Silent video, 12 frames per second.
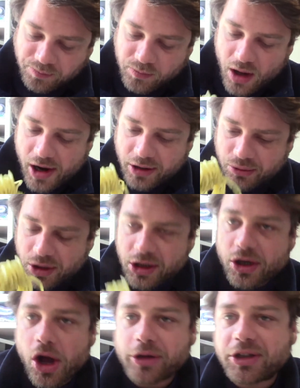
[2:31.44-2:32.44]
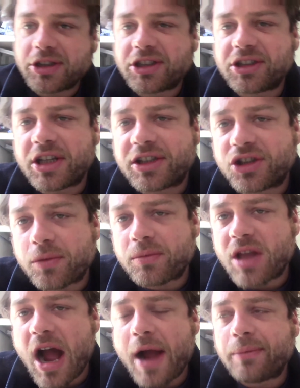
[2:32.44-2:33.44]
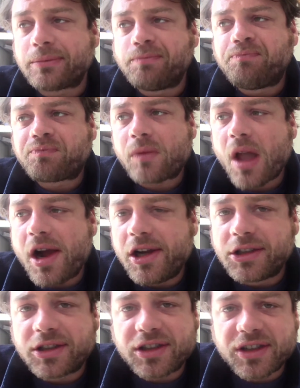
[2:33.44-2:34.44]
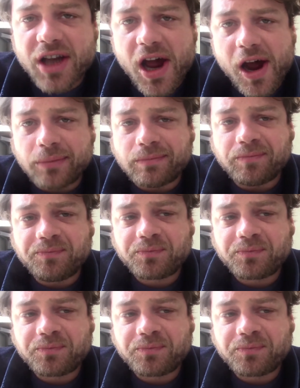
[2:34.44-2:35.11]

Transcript: I really notice that sometimes it's you